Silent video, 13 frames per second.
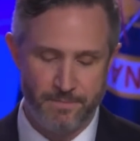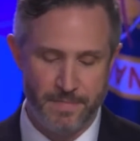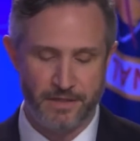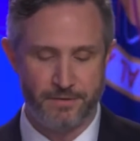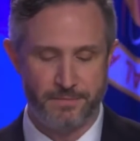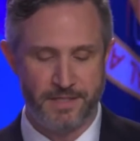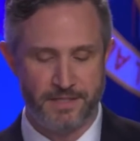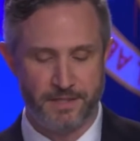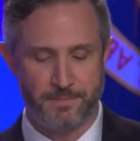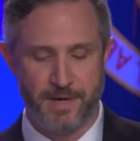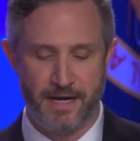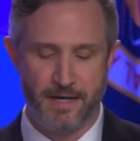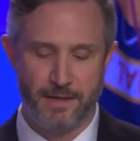of measurements
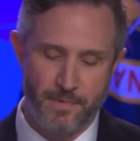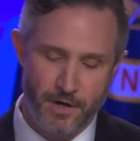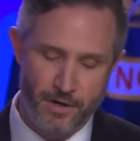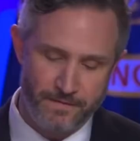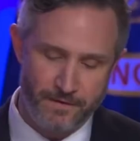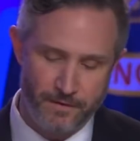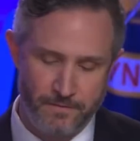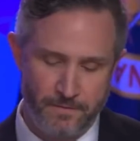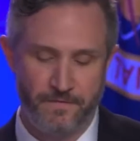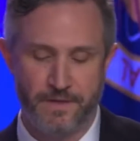spanning multiple